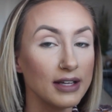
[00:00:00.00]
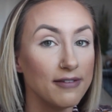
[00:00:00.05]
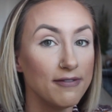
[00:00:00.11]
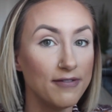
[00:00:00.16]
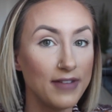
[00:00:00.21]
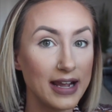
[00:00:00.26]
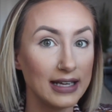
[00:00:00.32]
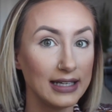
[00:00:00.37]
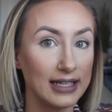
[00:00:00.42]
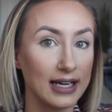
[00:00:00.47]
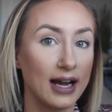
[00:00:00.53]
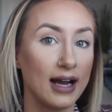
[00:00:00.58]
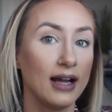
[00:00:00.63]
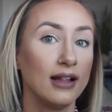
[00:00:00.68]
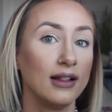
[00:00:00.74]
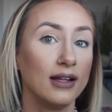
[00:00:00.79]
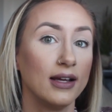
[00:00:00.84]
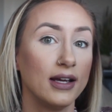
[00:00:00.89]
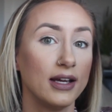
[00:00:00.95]
veiny
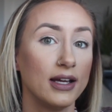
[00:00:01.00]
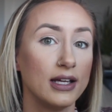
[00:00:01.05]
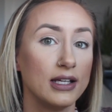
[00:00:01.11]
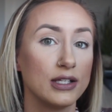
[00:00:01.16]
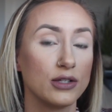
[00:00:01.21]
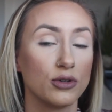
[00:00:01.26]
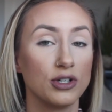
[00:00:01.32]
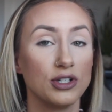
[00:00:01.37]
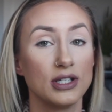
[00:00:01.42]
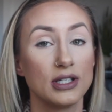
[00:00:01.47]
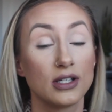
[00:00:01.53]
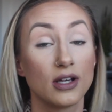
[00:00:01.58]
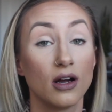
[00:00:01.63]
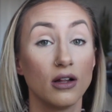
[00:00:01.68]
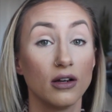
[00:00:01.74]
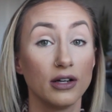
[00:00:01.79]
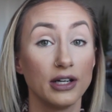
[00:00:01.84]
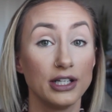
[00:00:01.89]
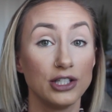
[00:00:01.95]
eyelids or
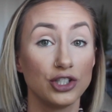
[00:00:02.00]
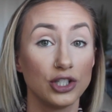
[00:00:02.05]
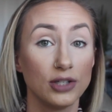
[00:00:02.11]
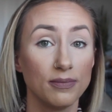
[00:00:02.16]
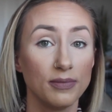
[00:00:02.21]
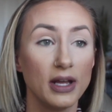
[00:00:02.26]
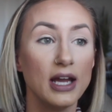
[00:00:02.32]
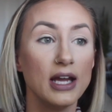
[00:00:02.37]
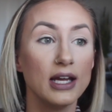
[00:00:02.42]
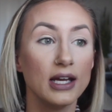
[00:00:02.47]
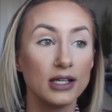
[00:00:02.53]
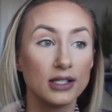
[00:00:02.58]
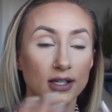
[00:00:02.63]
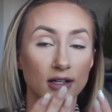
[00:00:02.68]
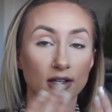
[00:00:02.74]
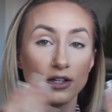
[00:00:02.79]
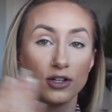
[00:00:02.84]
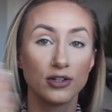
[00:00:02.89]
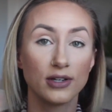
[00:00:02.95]
discoloration, it's
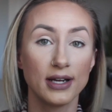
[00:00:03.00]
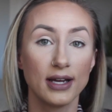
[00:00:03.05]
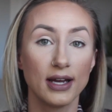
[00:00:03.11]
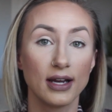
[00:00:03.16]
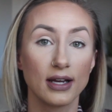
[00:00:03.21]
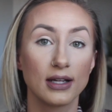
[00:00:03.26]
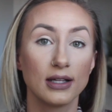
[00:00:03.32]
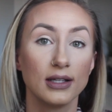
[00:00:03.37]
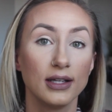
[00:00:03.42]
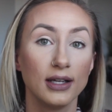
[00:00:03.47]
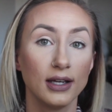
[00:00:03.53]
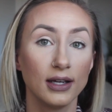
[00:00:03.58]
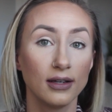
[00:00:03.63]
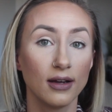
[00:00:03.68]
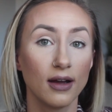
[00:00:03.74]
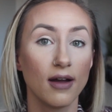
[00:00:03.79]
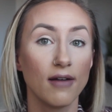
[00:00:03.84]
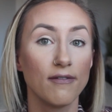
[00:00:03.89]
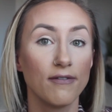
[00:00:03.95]
going to create a
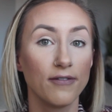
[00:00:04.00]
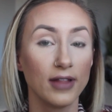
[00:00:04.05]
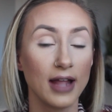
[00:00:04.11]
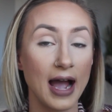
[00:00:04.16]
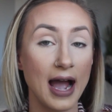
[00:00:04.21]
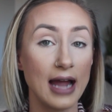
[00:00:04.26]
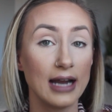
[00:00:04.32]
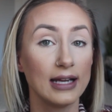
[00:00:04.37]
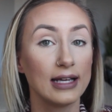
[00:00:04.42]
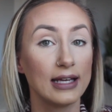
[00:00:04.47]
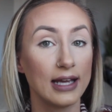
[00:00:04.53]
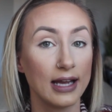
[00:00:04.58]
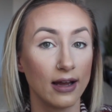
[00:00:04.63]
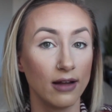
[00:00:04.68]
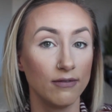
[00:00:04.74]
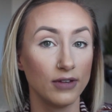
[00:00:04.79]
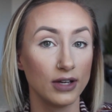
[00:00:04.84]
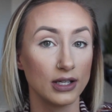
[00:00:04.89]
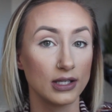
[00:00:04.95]
clean, flat
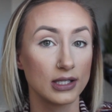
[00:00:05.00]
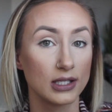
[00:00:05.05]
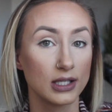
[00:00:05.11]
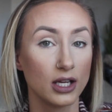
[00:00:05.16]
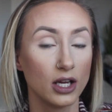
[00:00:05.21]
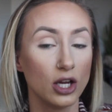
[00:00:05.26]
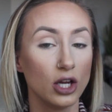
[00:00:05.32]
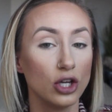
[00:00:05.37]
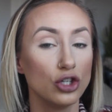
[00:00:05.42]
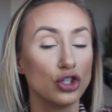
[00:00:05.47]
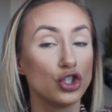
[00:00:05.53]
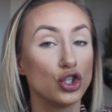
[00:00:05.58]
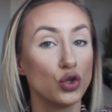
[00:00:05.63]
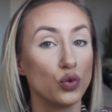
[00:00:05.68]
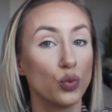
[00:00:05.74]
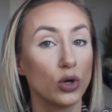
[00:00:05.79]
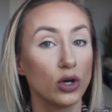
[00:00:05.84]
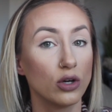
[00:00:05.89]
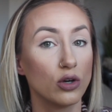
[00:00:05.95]
canvas
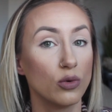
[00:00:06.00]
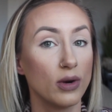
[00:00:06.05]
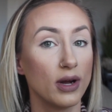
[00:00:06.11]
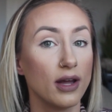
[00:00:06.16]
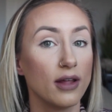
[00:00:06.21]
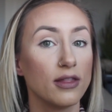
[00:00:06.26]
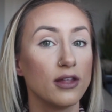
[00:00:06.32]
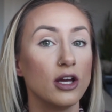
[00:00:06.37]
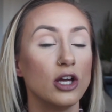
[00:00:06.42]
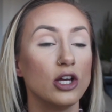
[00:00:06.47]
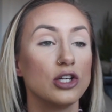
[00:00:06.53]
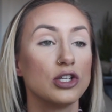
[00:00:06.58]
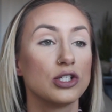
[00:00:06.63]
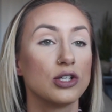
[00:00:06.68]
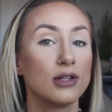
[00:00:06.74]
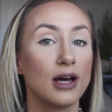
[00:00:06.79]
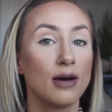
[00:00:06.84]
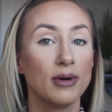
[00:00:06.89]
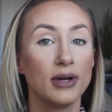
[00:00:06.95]
to work with,
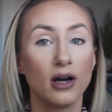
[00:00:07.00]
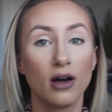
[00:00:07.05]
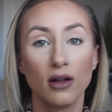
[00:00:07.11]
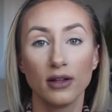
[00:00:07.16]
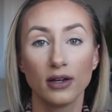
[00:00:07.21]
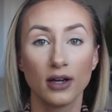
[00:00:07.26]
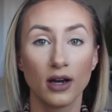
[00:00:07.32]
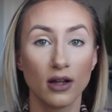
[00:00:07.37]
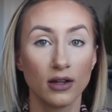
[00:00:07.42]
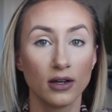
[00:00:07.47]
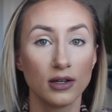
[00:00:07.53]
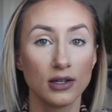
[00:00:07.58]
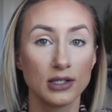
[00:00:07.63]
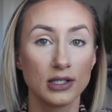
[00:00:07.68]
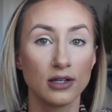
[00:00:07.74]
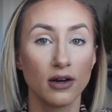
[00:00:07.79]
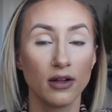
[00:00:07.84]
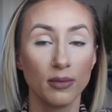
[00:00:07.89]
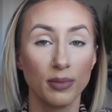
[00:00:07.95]
so that way all the
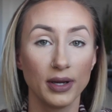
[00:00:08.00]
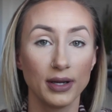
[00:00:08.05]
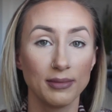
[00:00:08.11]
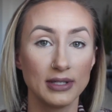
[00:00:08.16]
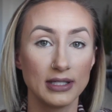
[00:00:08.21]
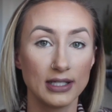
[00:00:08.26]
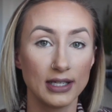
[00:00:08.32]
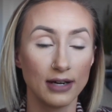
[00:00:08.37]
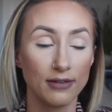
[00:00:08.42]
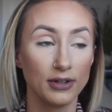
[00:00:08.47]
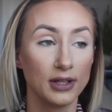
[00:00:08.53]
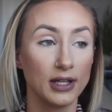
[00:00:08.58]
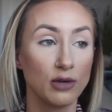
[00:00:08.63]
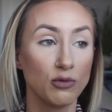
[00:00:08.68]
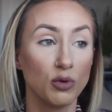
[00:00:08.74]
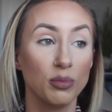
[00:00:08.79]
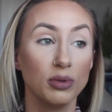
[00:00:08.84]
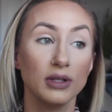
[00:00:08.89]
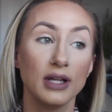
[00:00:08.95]
colors and all the pigments and
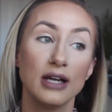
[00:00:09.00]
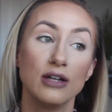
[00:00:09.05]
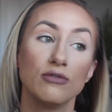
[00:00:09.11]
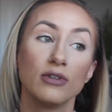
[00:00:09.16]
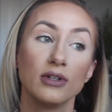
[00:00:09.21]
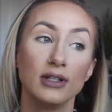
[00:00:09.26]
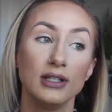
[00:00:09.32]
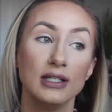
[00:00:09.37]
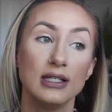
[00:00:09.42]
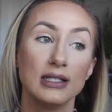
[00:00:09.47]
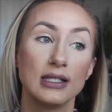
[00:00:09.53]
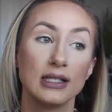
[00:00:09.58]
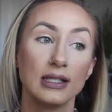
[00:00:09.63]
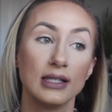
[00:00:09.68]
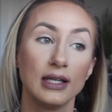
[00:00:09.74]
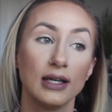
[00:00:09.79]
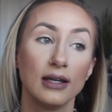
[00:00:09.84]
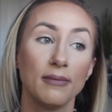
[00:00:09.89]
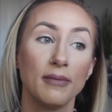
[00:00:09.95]
everything will blend really
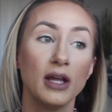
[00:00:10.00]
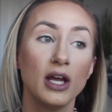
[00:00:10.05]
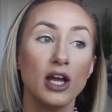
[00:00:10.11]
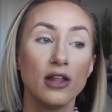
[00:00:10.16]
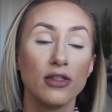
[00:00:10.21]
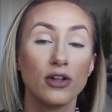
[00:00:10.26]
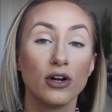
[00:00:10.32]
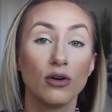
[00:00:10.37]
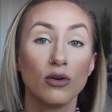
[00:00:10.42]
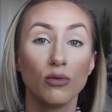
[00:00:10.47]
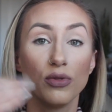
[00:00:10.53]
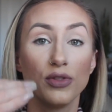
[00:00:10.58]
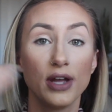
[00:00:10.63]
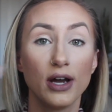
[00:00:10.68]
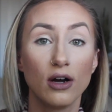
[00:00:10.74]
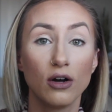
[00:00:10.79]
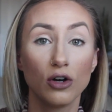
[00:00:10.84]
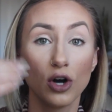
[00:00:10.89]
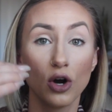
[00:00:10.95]
easily.
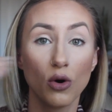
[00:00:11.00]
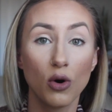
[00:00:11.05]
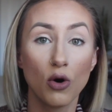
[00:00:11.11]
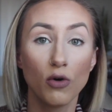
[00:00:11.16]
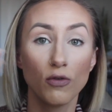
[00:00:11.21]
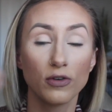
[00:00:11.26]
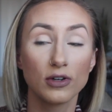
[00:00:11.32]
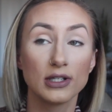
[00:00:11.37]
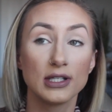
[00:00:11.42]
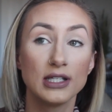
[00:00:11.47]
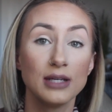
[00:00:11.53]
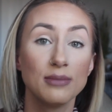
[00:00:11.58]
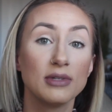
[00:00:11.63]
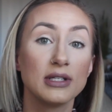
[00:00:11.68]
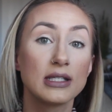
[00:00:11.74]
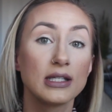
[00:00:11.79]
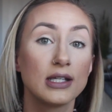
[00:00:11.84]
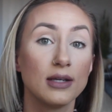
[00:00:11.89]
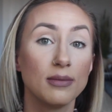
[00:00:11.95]
They'll go over
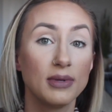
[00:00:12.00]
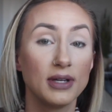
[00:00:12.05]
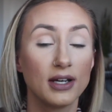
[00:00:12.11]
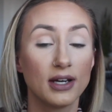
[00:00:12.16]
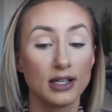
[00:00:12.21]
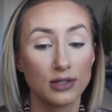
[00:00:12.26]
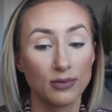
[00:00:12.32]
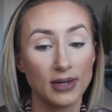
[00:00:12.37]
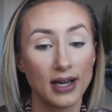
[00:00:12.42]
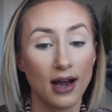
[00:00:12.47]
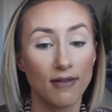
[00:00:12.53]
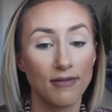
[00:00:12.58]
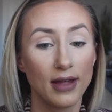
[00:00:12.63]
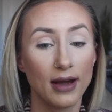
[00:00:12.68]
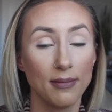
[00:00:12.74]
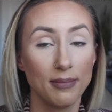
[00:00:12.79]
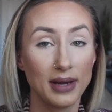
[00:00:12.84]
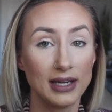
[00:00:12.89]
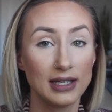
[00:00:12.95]
seamlessly because we have
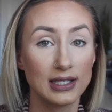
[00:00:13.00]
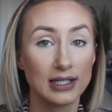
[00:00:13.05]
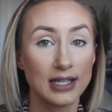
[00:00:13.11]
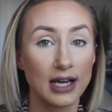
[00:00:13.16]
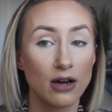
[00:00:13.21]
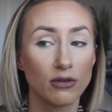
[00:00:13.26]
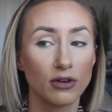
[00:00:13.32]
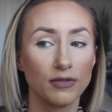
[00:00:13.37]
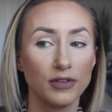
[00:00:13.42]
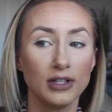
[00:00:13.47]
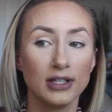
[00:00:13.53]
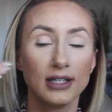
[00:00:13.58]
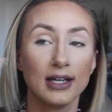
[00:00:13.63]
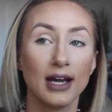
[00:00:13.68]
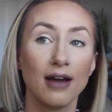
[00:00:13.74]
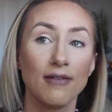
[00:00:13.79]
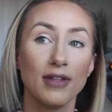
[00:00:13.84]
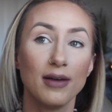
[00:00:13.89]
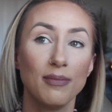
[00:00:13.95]
that base down, or if you
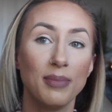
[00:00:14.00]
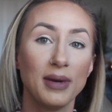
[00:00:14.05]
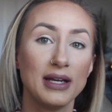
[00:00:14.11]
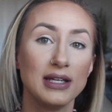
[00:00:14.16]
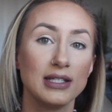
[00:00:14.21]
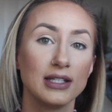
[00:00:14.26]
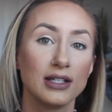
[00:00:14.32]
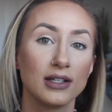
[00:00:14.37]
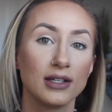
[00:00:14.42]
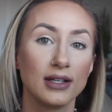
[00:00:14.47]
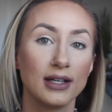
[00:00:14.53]
didn't have that base,